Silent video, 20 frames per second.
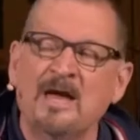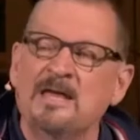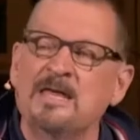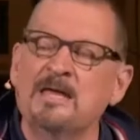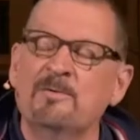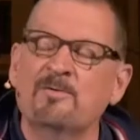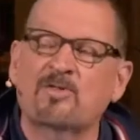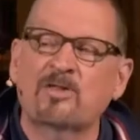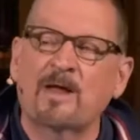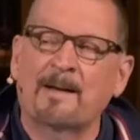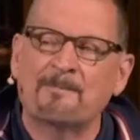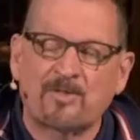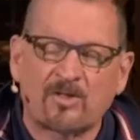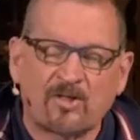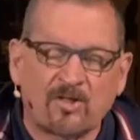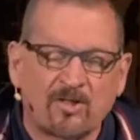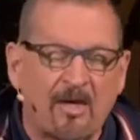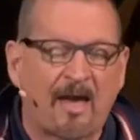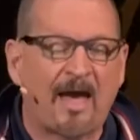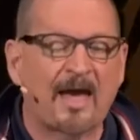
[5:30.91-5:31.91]
He was
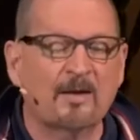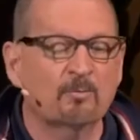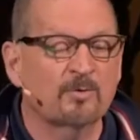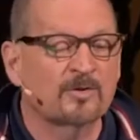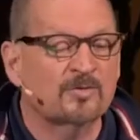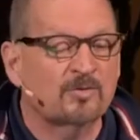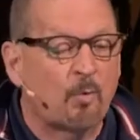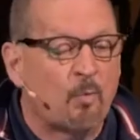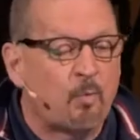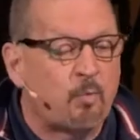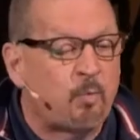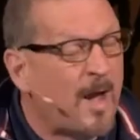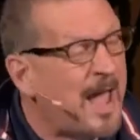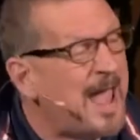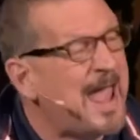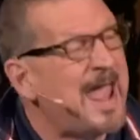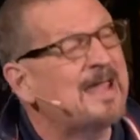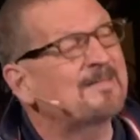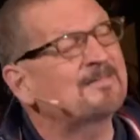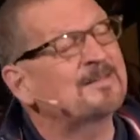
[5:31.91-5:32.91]
upset with the
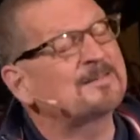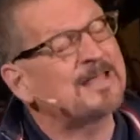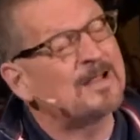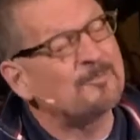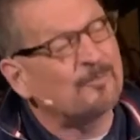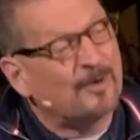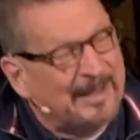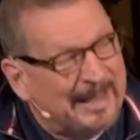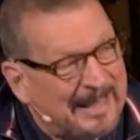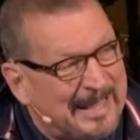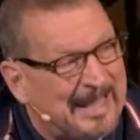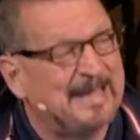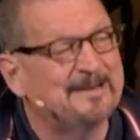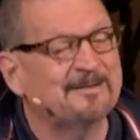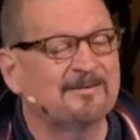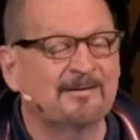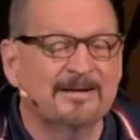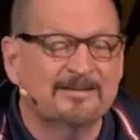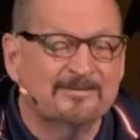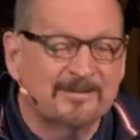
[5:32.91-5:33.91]
way that they were
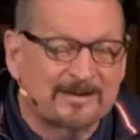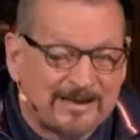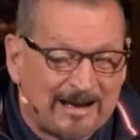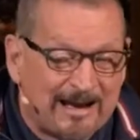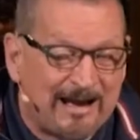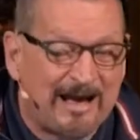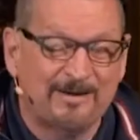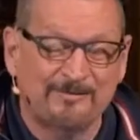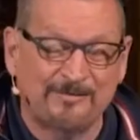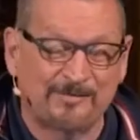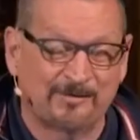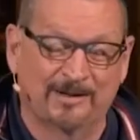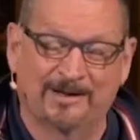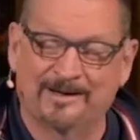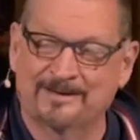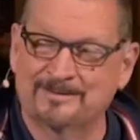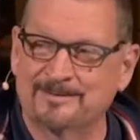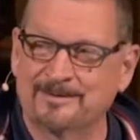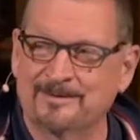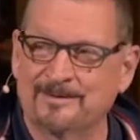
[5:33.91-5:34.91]
handling the
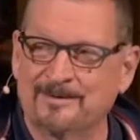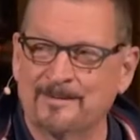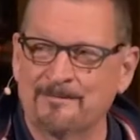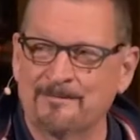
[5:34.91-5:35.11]
conflict.